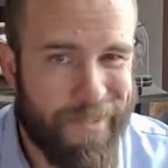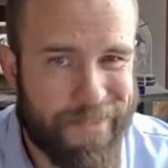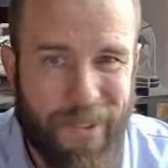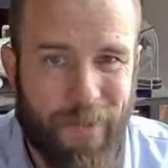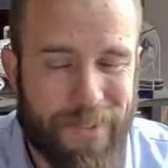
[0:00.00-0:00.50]

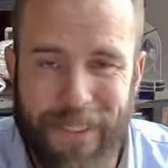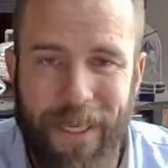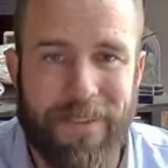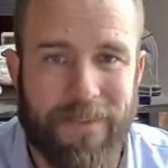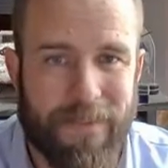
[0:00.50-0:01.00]
It's not always the
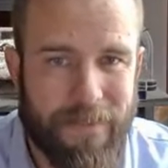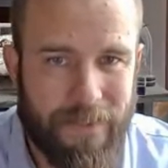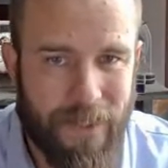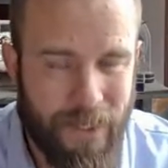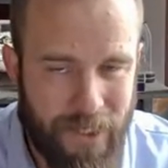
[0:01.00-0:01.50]
case.
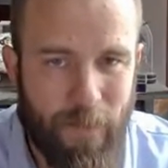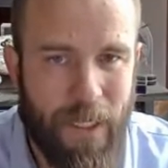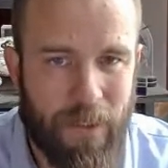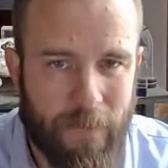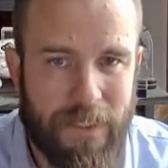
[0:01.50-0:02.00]
There's a lot of human
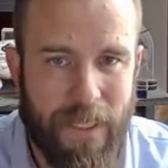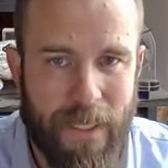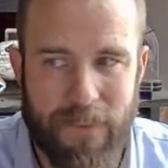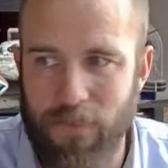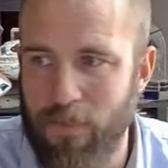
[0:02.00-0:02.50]
element to
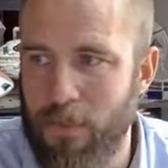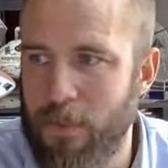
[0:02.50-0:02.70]
that too.